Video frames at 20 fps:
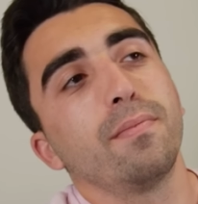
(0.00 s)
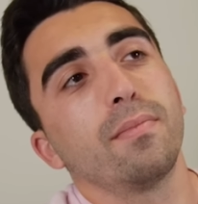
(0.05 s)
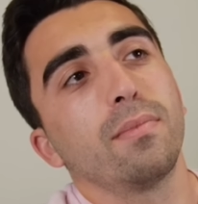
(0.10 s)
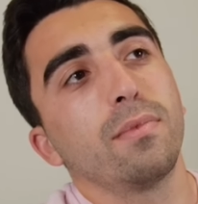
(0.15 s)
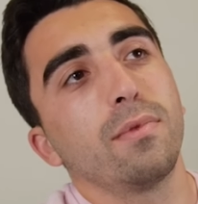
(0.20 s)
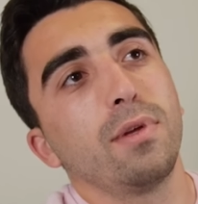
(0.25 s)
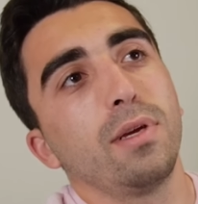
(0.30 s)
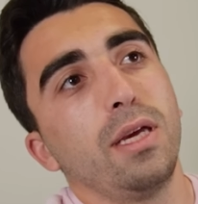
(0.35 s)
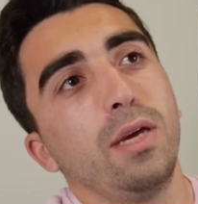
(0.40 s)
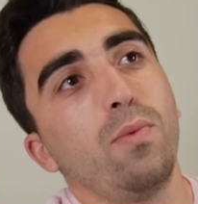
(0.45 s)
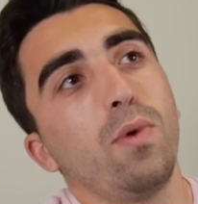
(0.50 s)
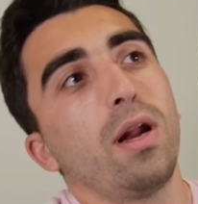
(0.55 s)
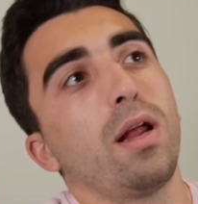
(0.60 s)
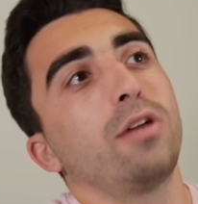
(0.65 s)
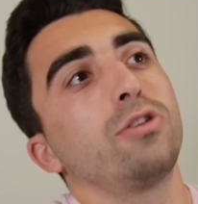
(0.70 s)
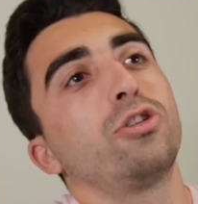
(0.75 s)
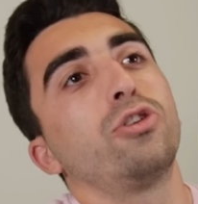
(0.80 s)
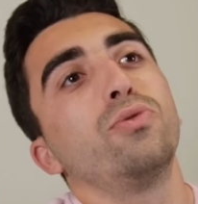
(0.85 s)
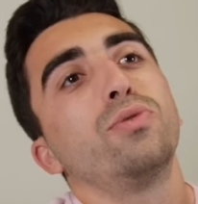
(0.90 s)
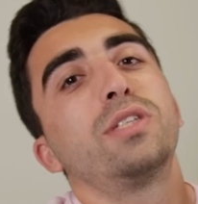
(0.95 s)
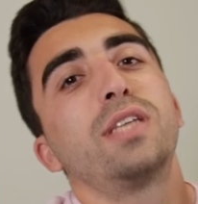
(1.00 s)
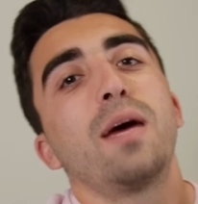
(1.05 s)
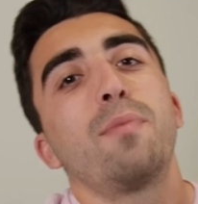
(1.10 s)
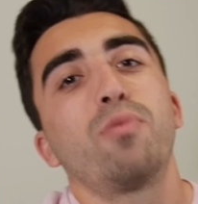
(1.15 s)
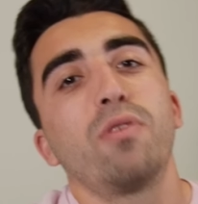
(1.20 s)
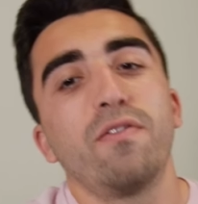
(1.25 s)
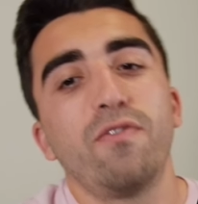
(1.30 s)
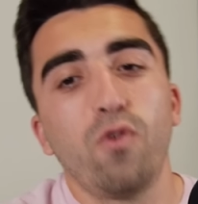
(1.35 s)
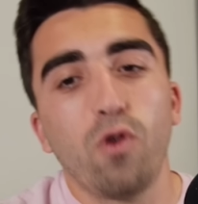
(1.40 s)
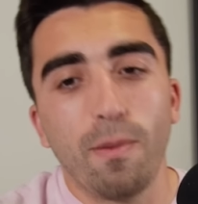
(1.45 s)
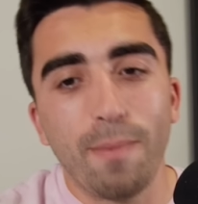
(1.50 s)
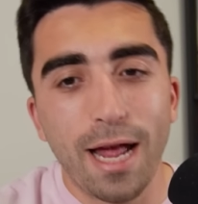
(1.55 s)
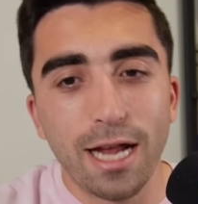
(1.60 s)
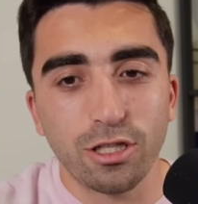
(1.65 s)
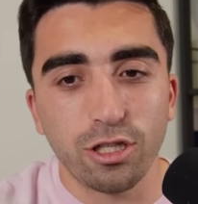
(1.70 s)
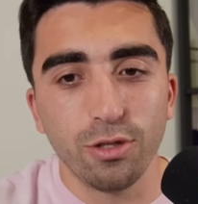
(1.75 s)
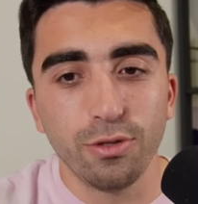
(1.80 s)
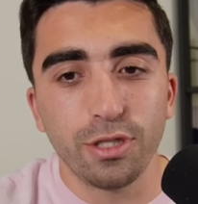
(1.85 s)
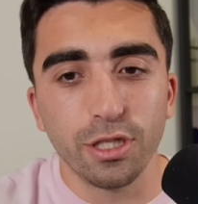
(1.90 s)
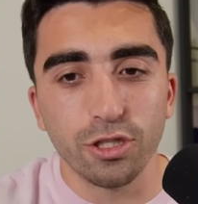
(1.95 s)
he went on 2 separate 4-match
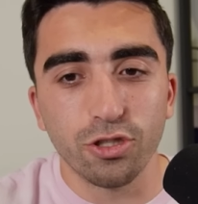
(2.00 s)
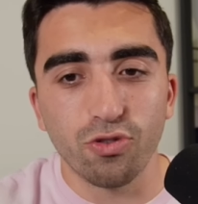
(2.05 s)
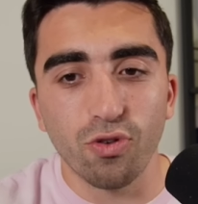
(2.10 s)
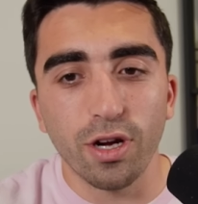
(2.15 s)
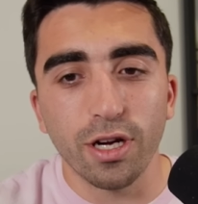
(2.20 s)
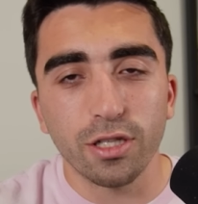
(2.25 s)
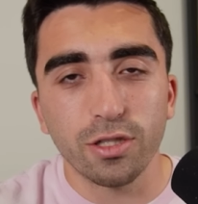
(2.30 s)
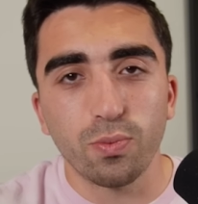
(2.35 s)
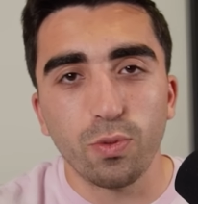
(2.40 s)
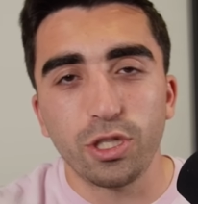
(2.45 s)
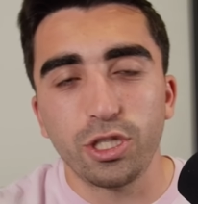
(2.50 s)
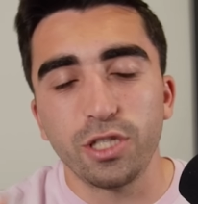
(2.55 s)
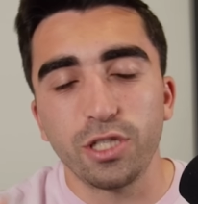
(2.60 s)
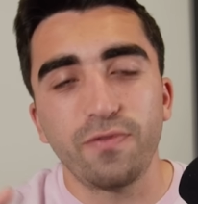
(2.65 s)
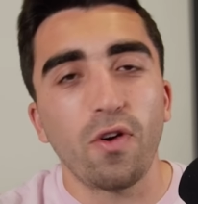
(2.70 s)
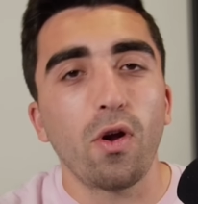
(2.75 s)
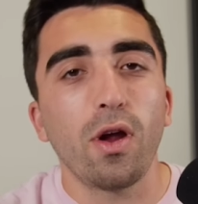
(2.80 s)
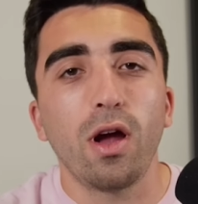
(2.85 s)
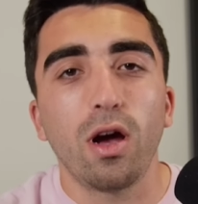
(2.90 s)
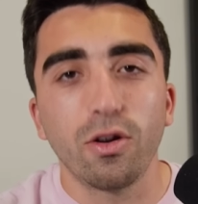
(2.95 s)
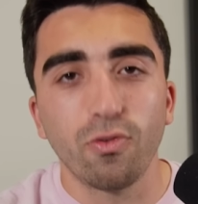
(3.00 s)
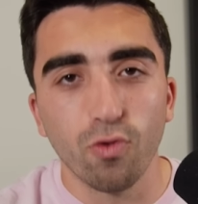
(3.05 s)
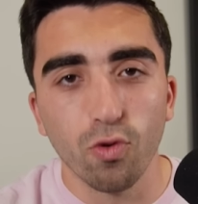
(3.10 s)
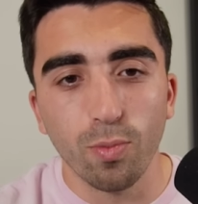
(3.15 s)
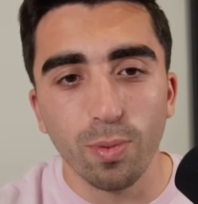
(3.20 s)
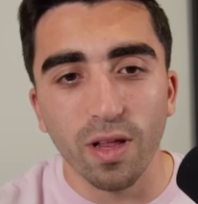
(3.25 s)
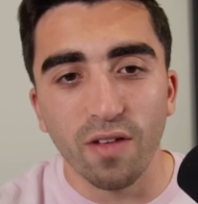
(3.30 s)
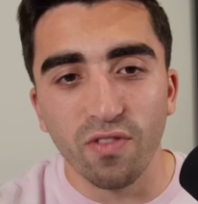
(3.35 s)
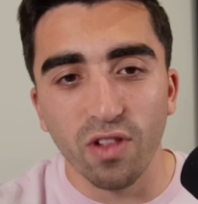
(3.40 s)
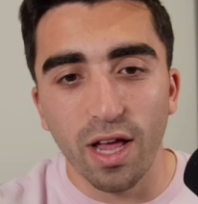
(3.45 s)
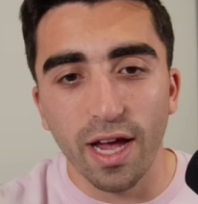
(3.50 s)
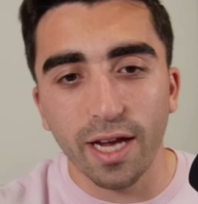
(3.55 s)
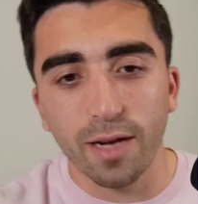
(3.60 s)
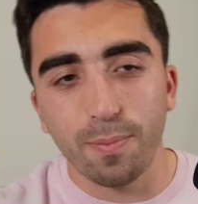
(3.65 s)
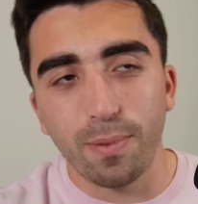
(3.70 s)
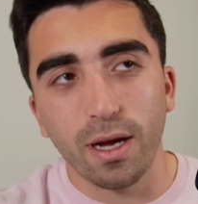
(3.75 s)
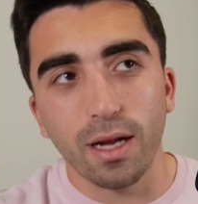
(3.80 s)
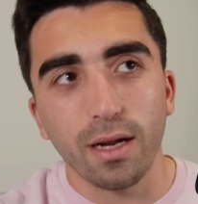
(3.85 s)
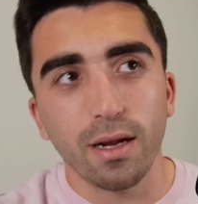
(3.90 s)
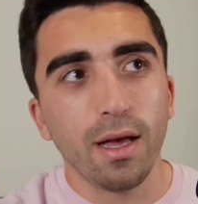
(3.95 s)
losing streaks, which is very un-Rublev-like,
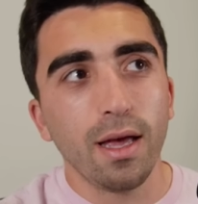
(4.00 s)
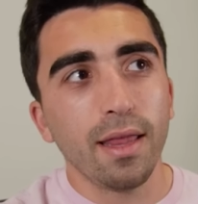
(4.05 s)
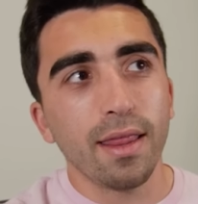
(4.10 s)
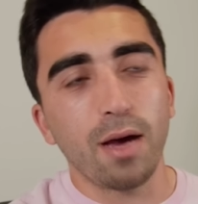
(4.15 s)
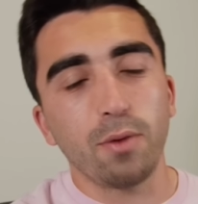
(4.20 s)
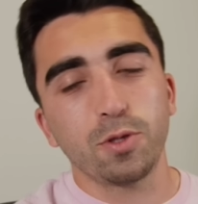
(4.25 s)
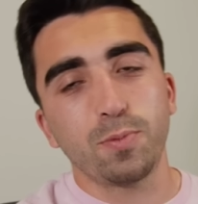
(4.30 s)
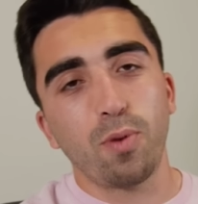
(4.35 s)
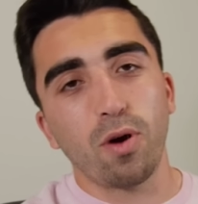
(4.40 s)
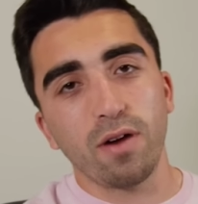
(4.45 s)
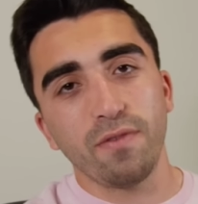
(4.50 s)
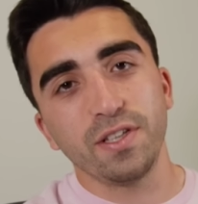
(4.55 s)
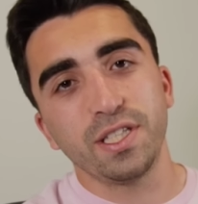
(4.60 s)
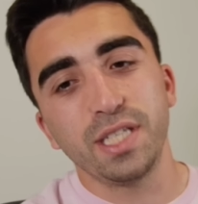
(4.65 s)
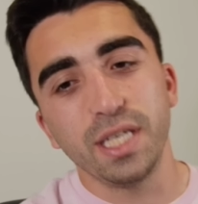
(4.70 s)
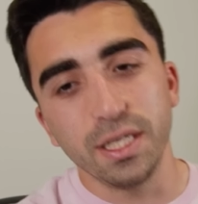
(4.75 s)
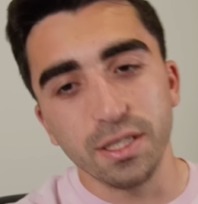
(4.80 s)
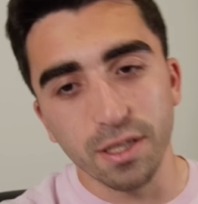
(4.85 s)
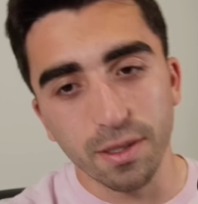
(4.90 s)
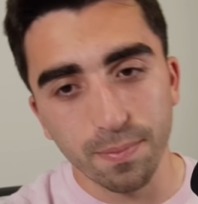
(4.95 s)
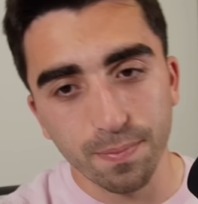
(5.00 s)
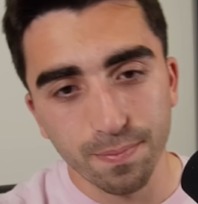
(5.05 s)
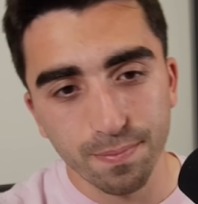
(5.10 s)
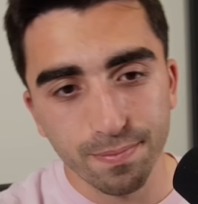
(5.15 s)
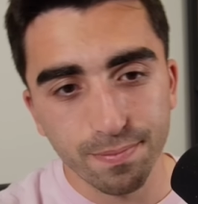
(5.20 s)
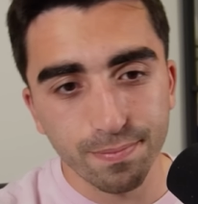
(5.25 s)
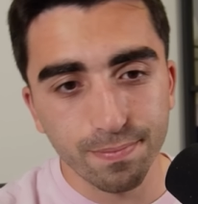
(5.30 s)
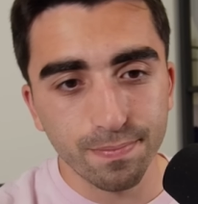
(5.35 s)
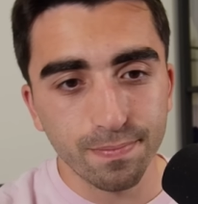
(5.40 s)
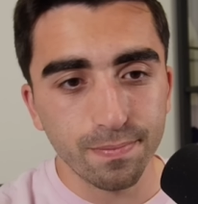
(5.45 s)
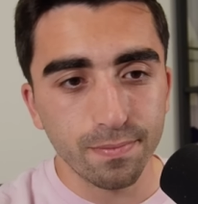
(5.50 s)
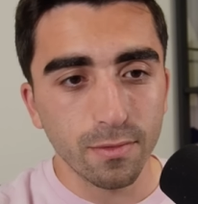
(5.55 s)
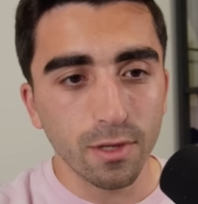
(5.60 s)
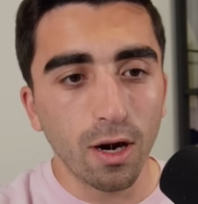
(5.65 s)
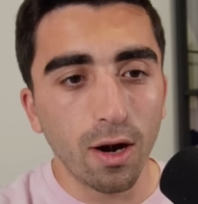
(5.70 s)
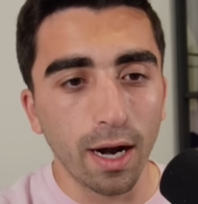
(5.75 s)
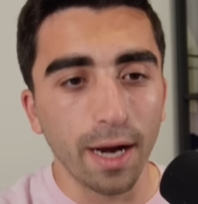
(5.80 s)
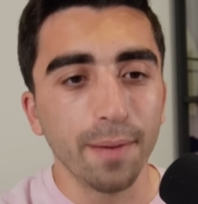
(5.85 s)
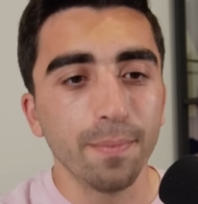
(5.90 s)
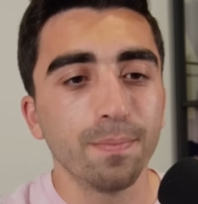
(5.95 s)
but that was part of his season. All
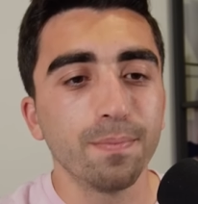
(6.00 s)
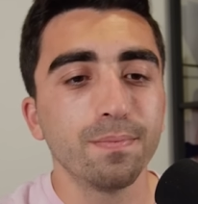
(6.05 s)
right.